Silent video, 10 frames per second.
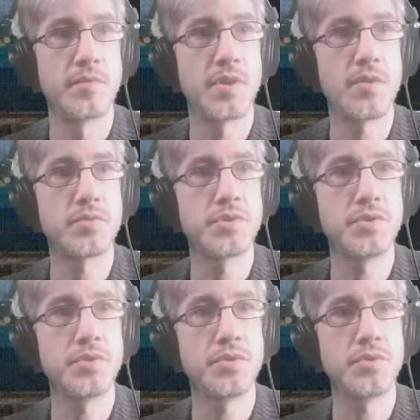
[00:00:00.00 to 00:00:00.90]
Don't
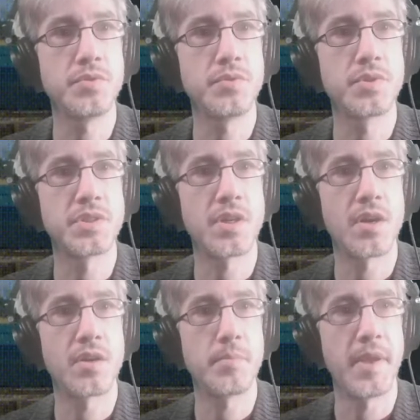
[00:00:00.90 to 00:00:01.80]
do
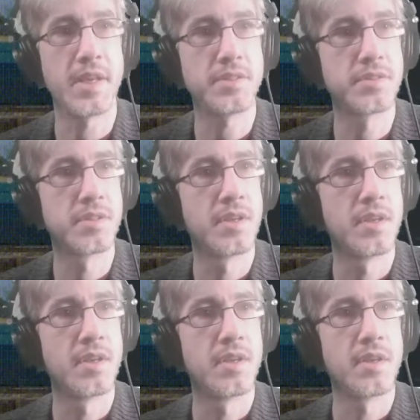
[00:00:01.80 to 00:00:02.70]
guitar or bass
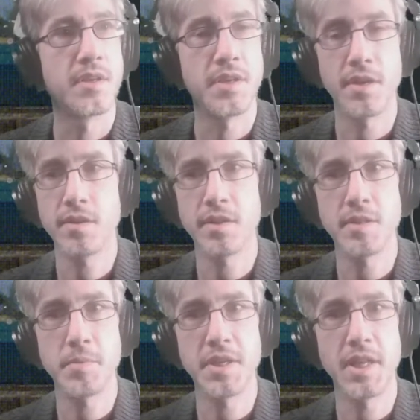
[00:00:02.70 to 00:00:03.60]
here at
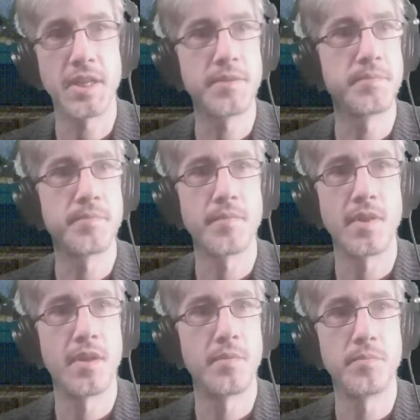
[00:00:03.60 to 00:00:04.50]
the beginning.
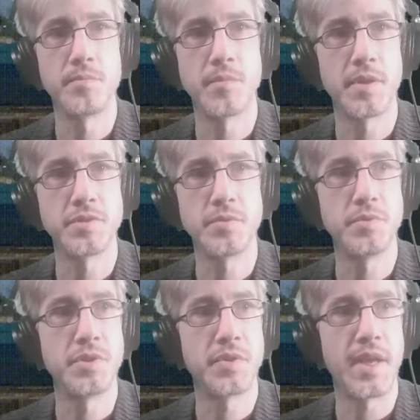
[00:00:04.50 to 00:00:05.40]
I assume
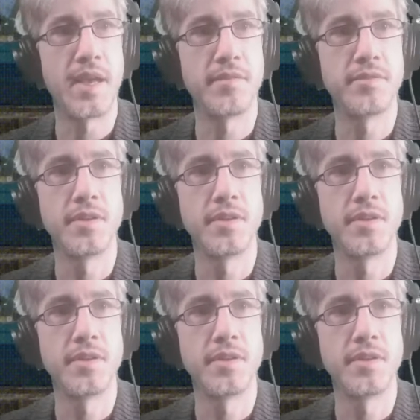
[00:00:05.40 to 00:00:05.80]
you don't have